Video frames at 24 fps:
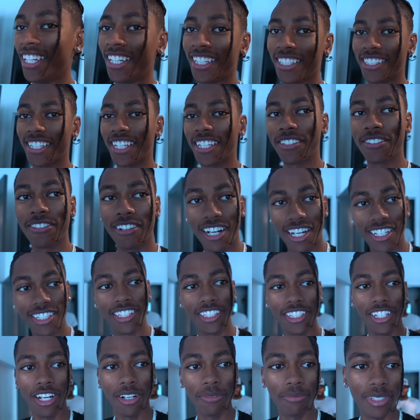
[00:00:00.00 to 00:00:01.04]
Thanks, bro. I know
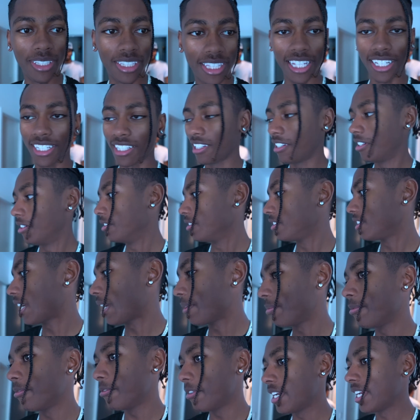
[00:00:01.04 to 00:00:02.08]
y'all be thinking the whole
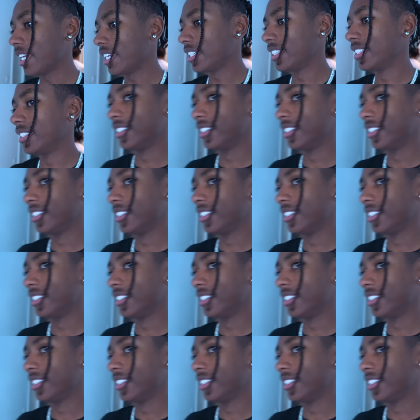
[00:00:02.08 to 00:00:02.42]
type of way.